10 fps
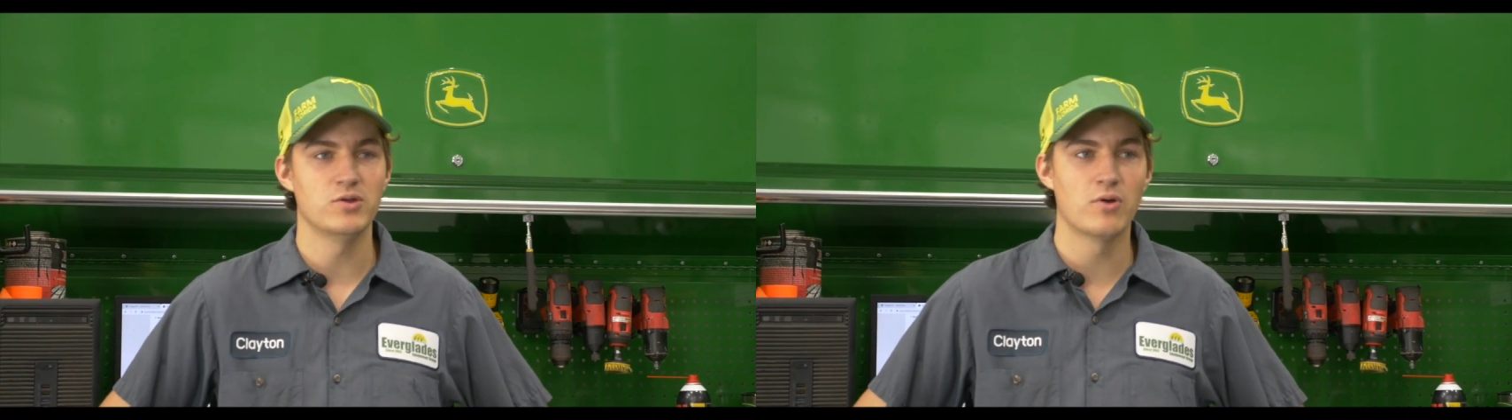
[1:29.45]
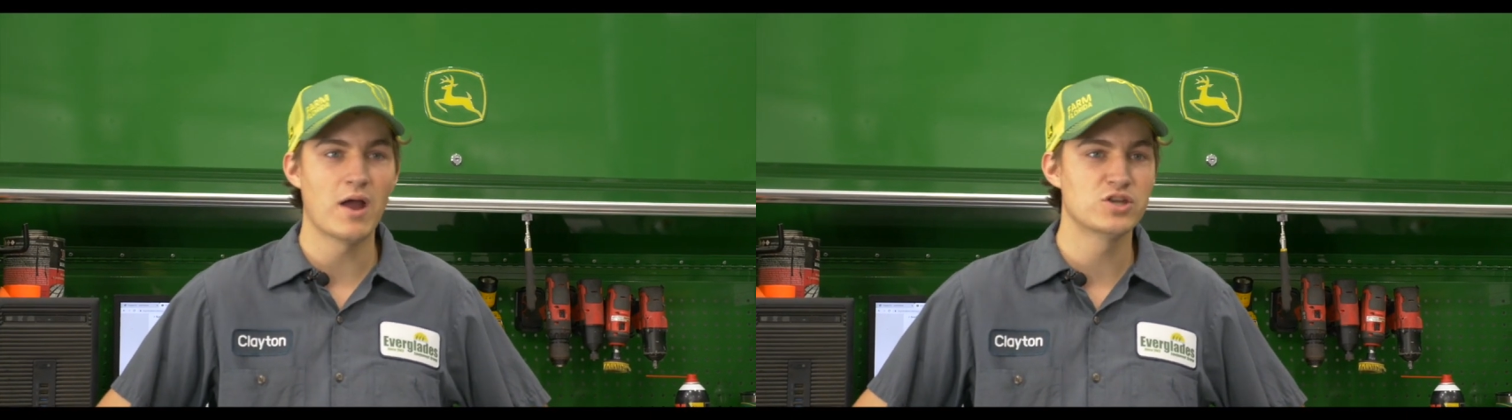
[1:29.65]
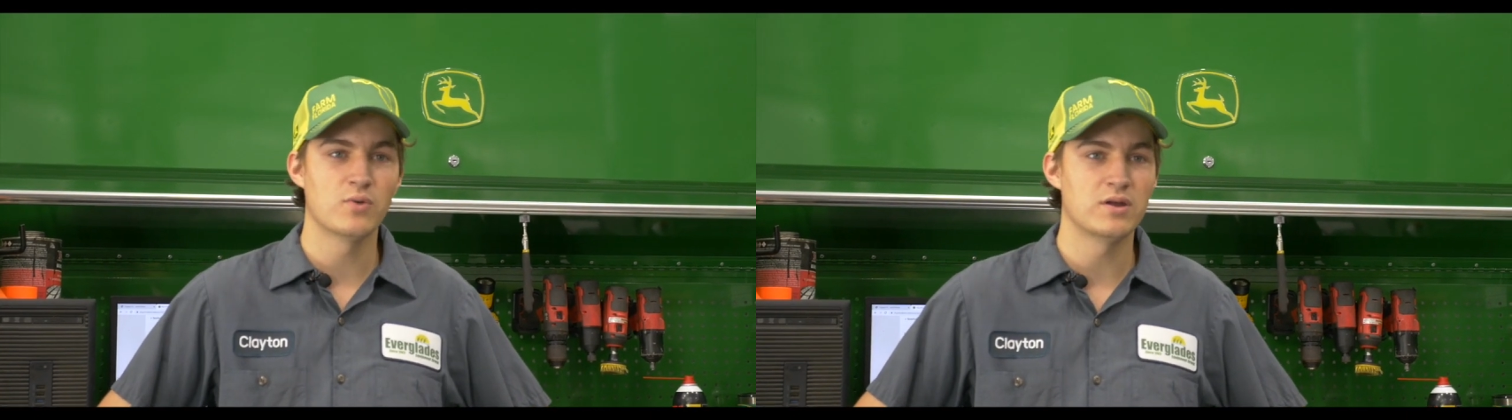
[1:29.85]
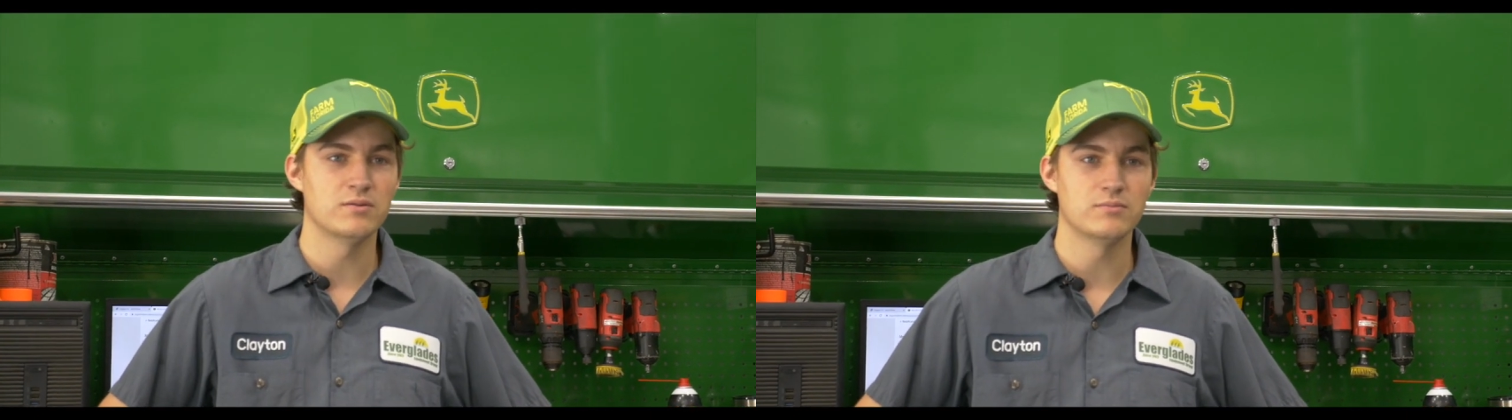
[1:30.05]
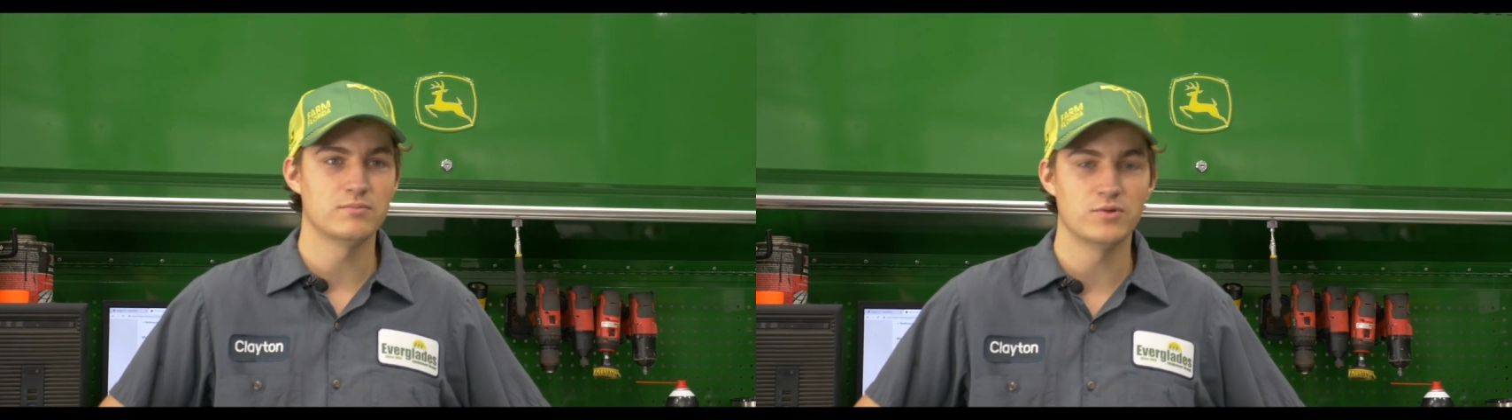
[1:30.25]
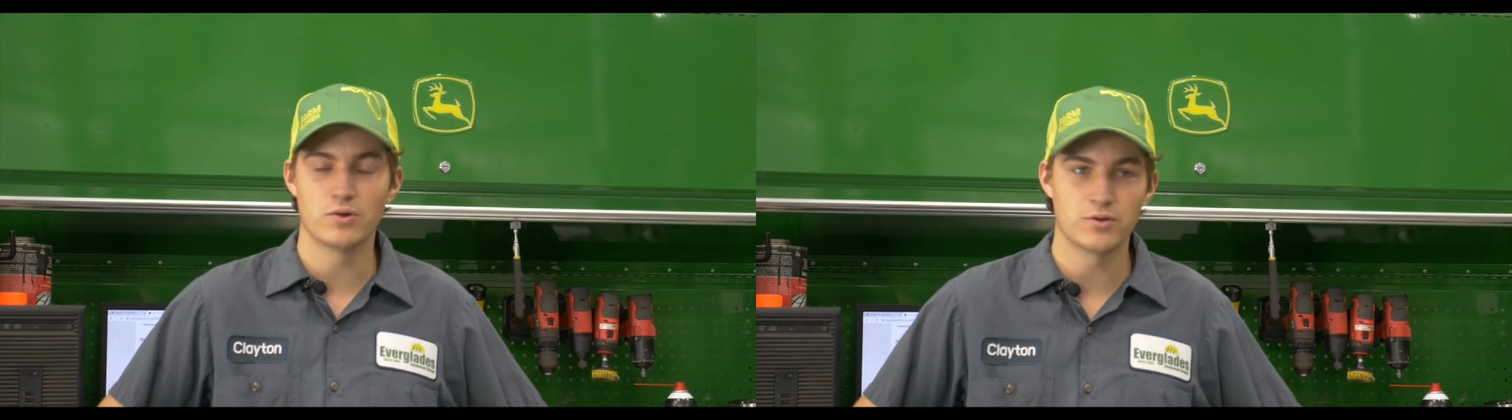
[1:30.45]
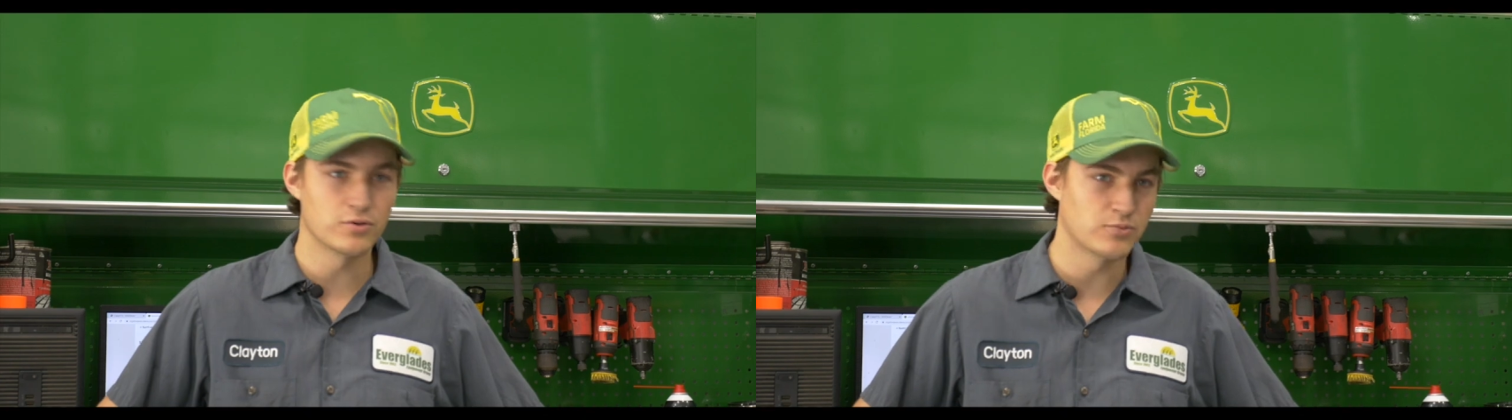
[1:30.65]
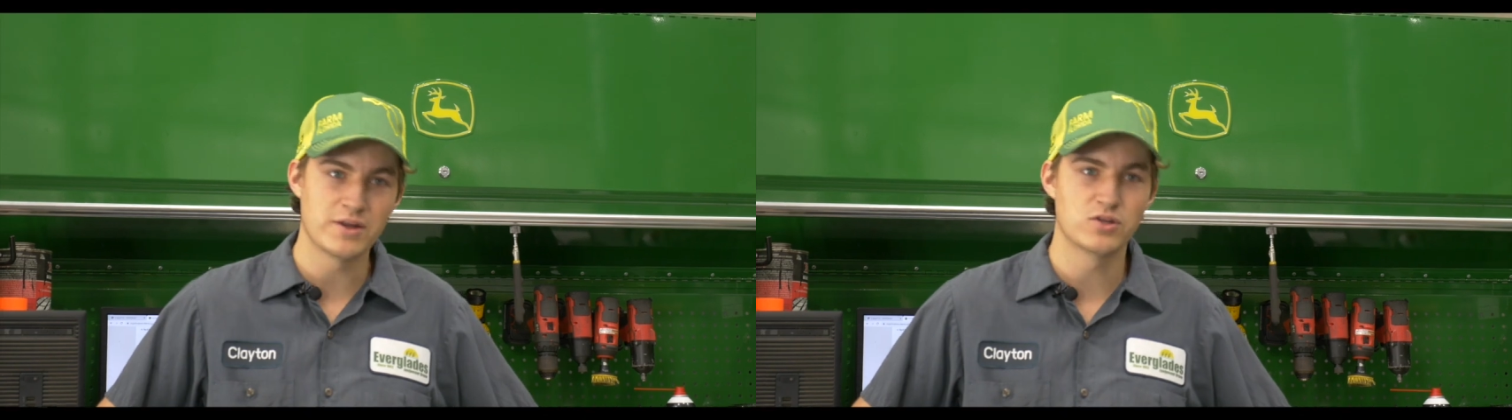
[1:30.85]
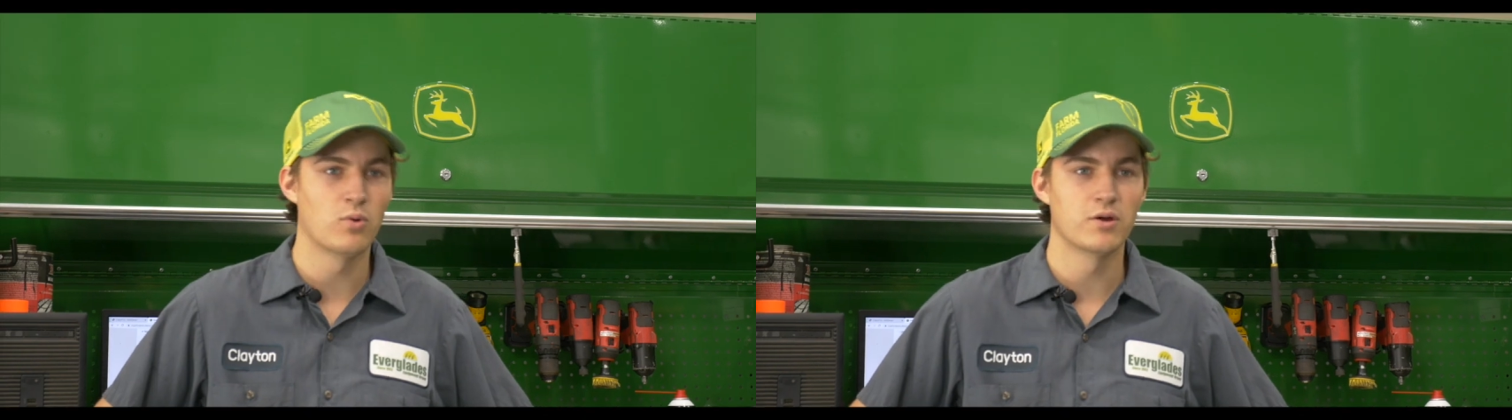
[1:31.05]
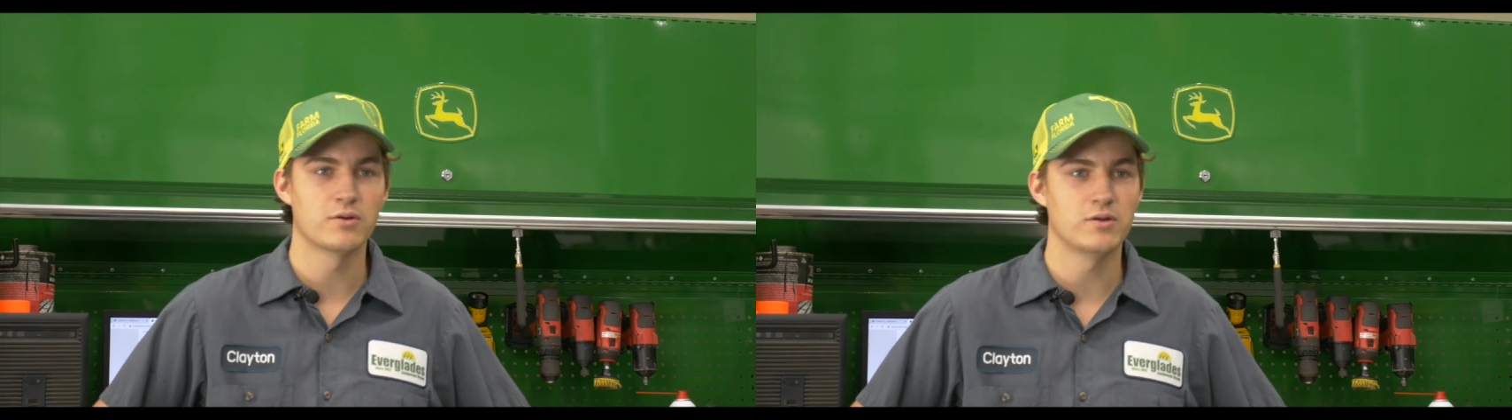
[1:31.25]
you graduate and you're, you're right to work.